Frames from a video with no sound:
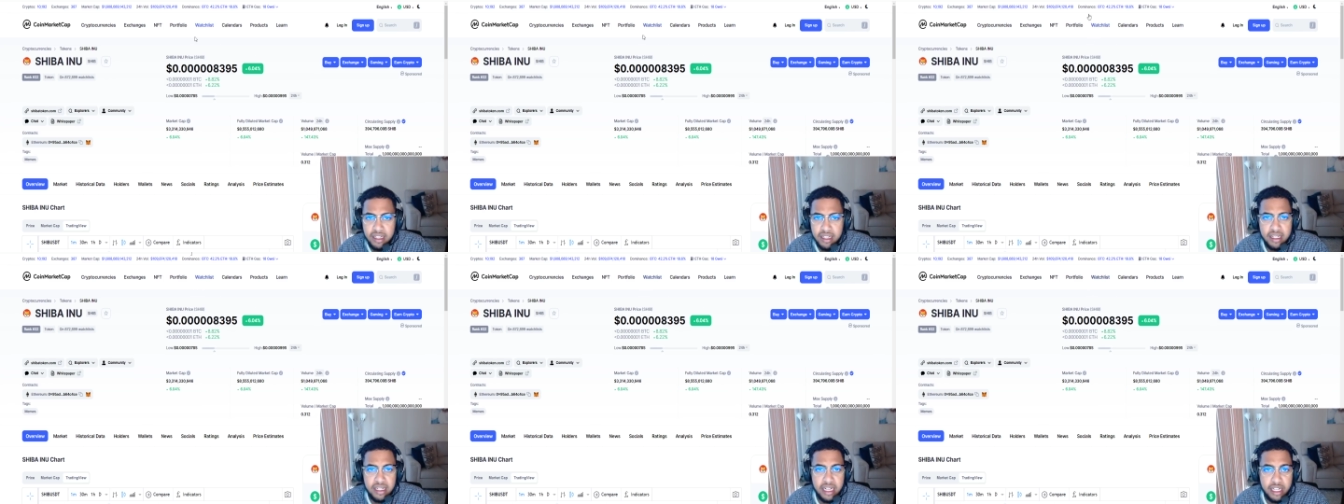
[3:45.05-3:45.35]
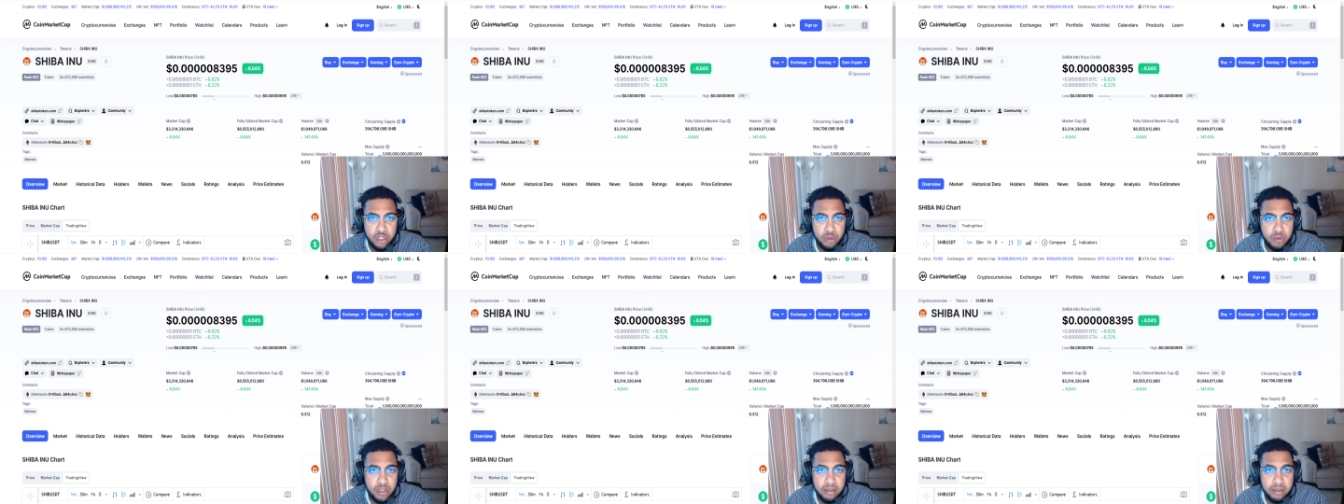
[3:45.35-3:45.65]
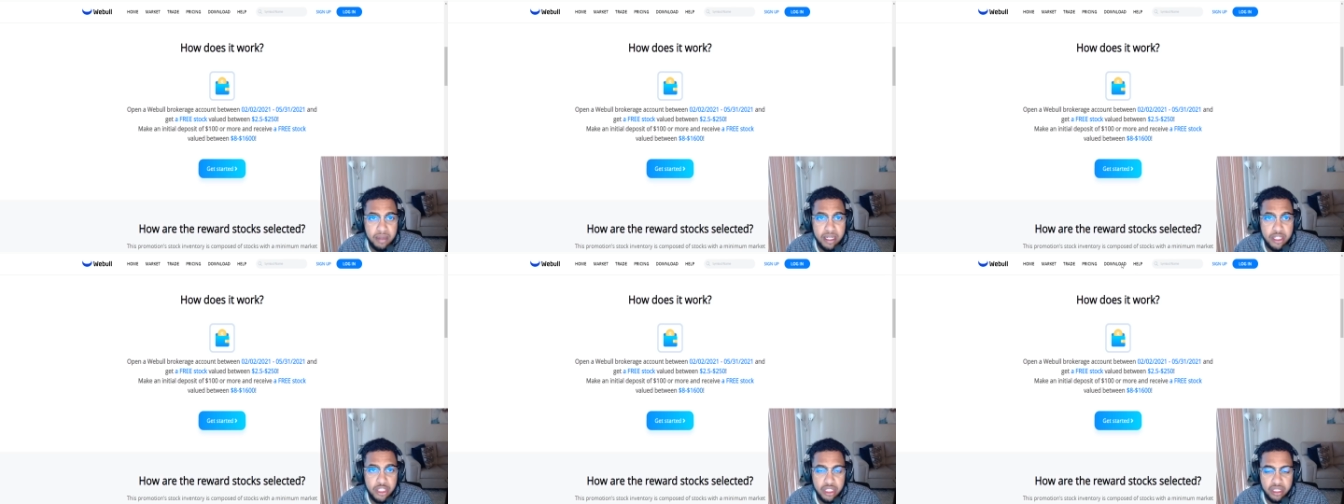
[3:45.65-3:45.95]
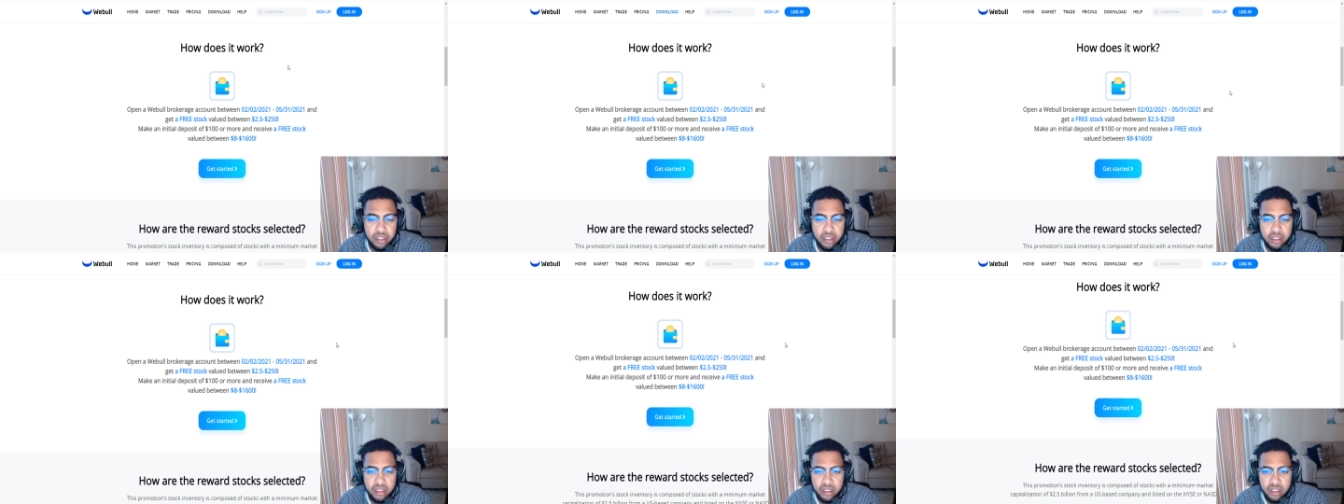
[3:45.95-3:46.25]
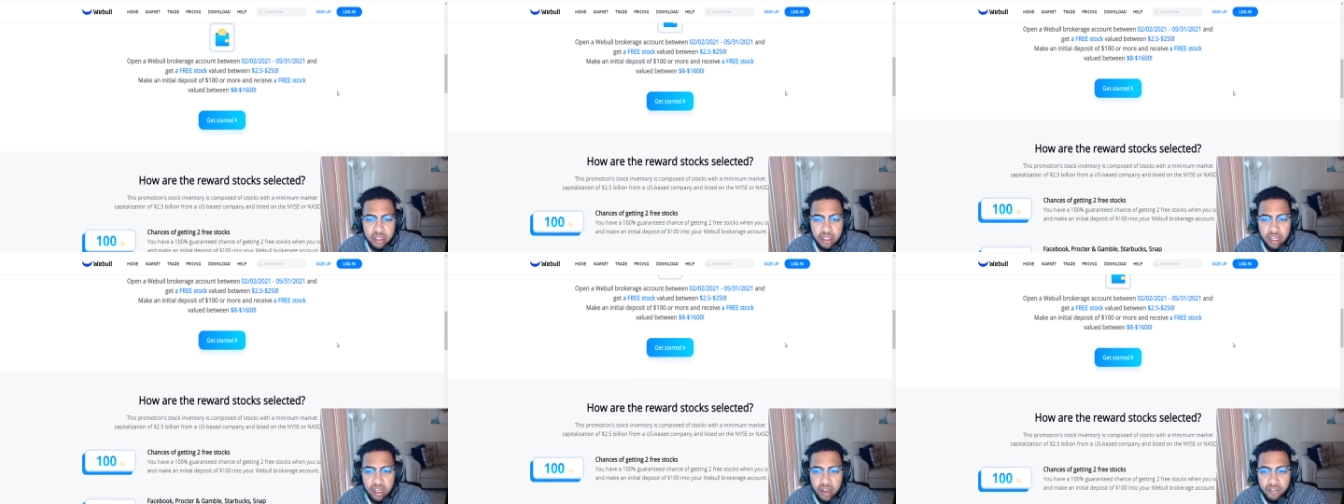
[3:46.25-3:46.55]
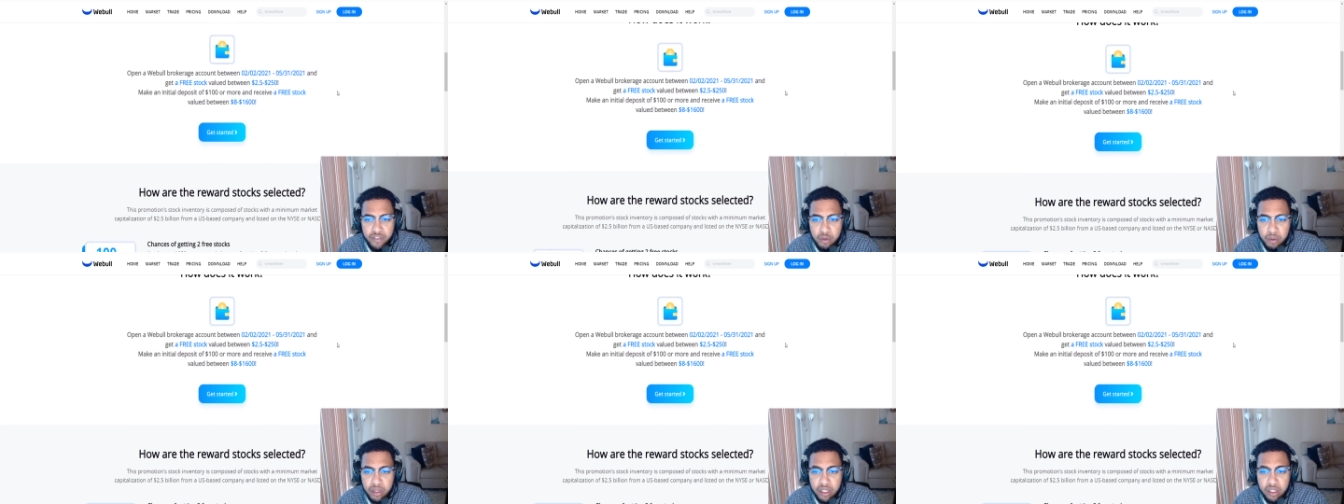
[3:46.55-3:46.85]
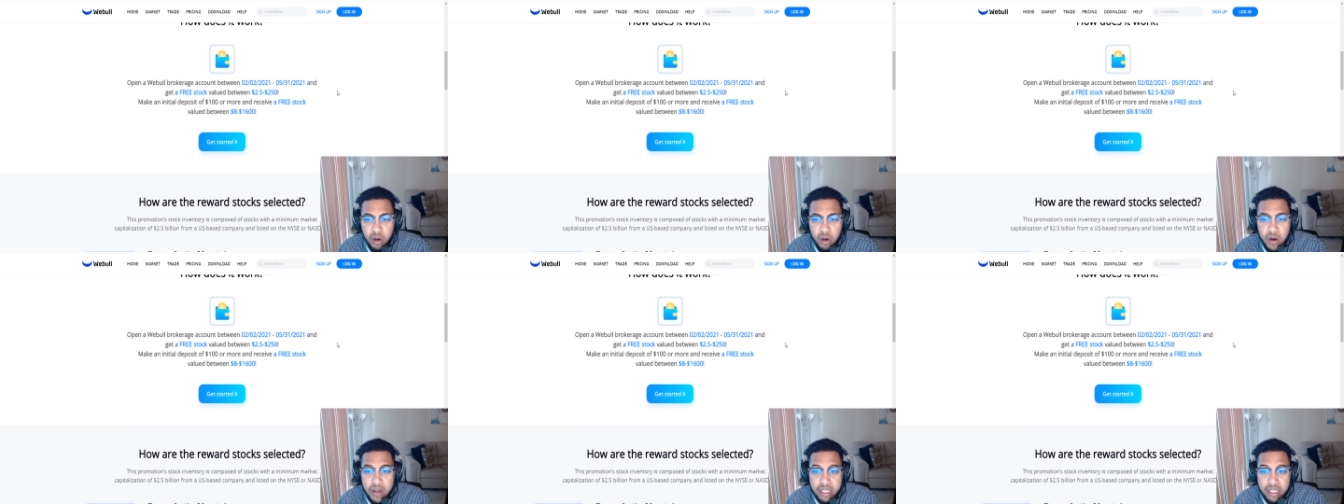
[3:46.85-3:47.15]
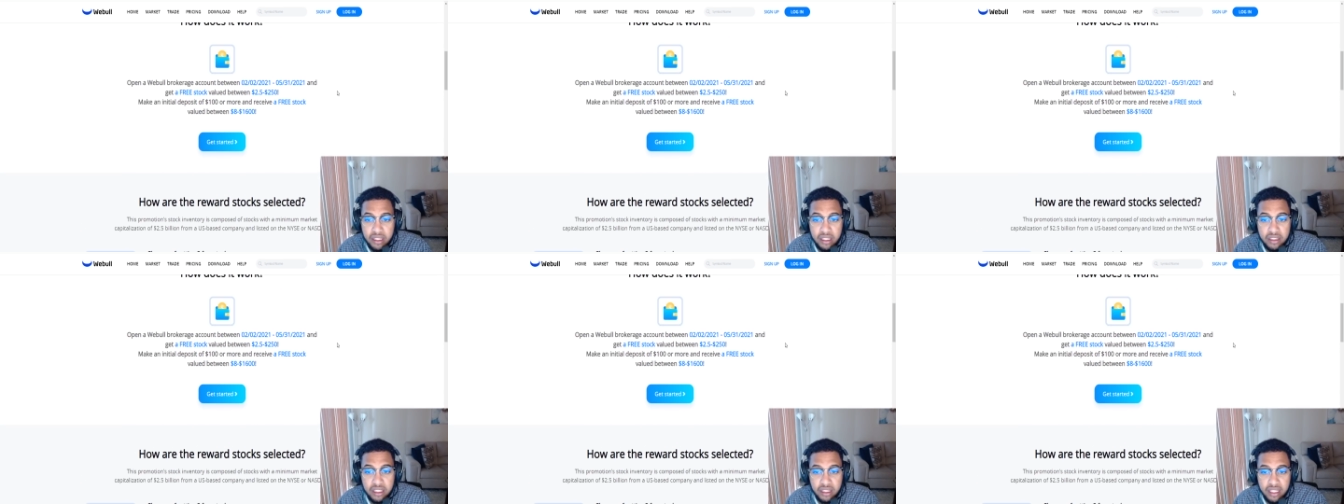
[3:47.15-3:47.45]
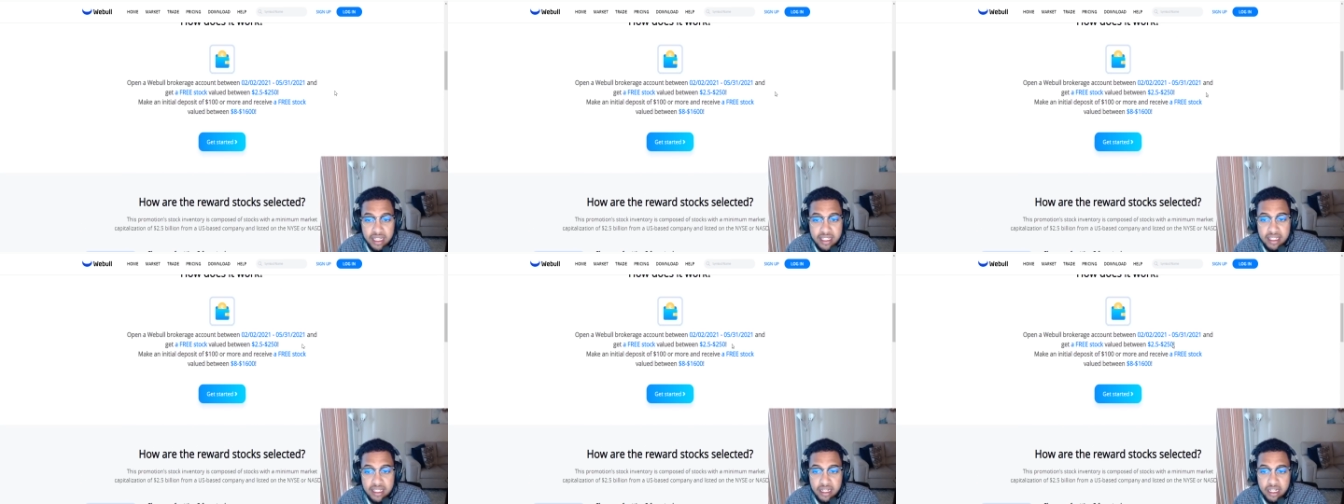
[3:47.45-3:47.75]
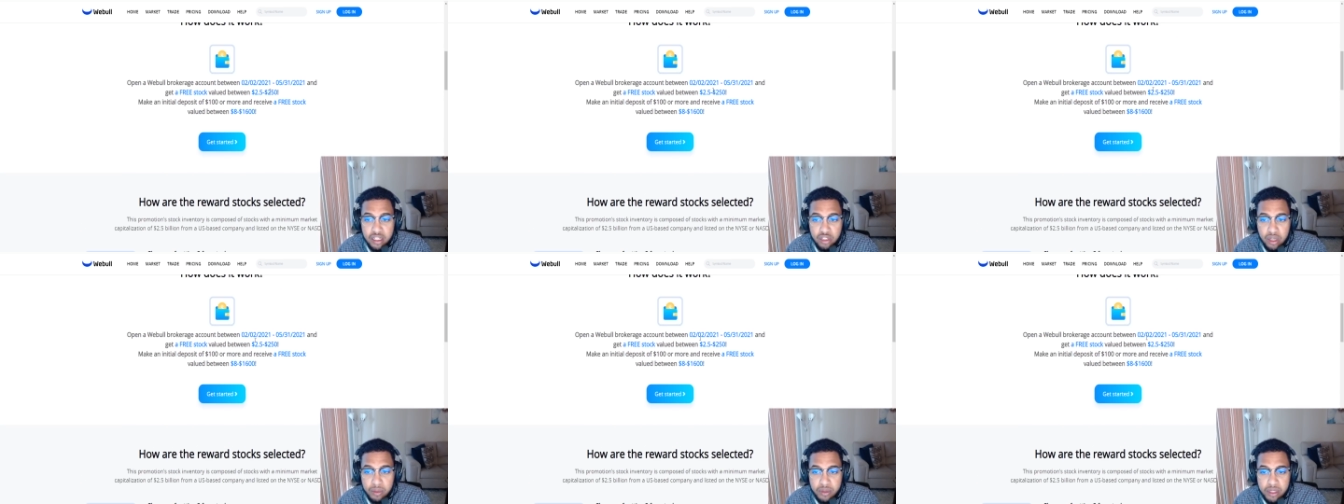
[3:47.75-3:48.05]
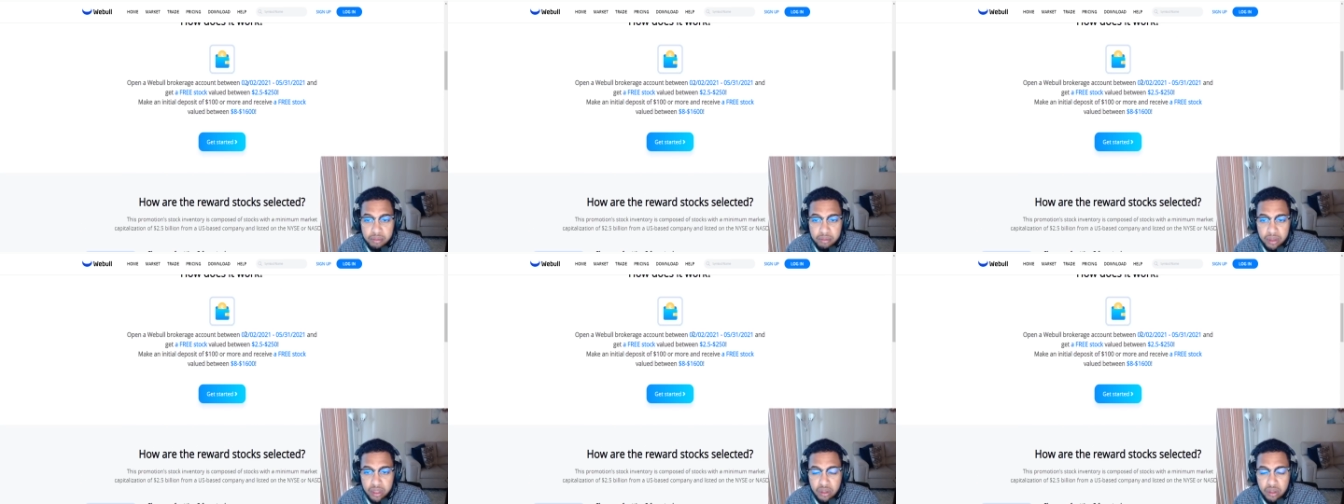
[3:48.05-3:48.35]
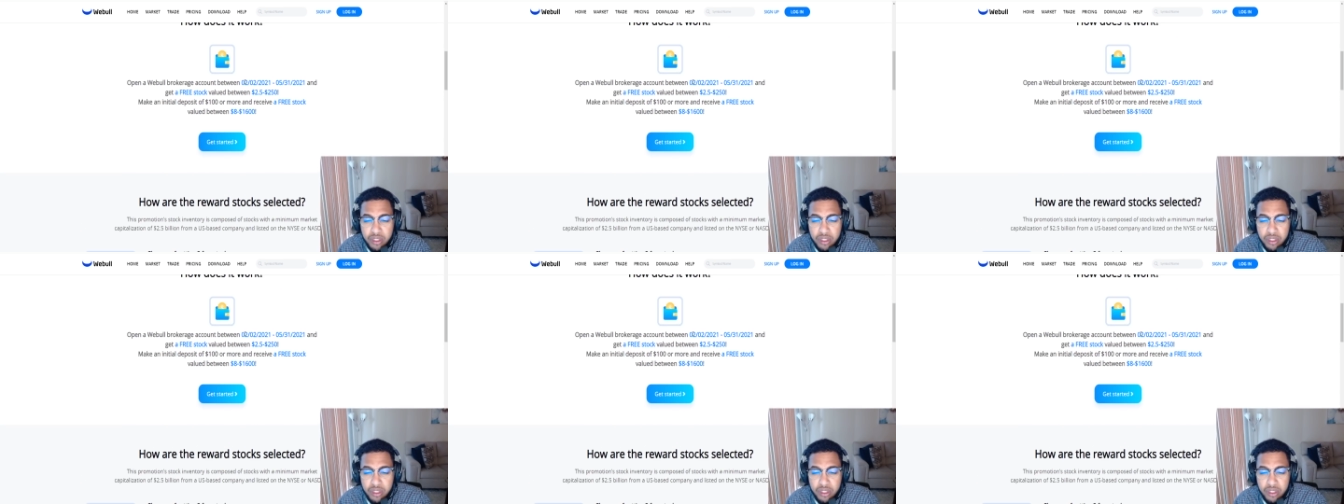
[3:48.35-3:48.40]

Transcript: And I do want to mention if you want to go ahead and click the links in the description below,